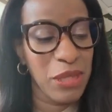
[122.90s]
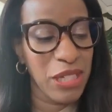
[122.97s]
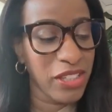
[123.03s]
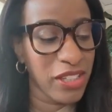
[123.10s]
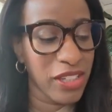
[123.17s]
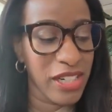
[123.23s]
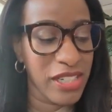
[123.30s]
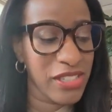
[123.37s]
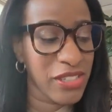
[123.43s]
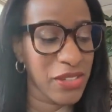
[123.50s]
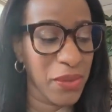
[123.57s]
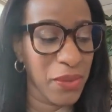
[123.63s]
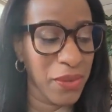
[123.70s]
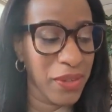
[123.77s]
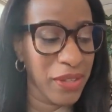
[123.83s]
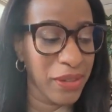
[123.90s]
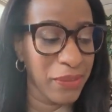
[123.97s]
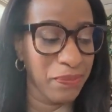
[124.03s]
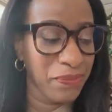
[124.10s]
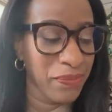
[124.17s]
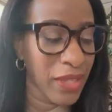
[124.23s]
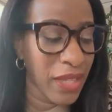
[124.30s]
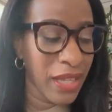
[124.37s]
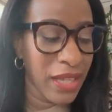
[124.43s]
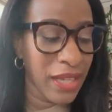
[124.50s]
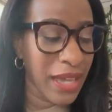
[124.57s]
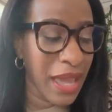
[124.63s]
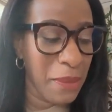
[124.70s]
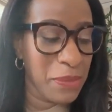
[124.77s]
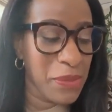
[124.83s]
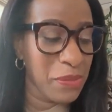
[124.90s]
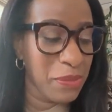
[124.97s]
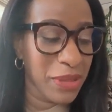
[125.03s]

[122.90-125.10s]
crush on Captain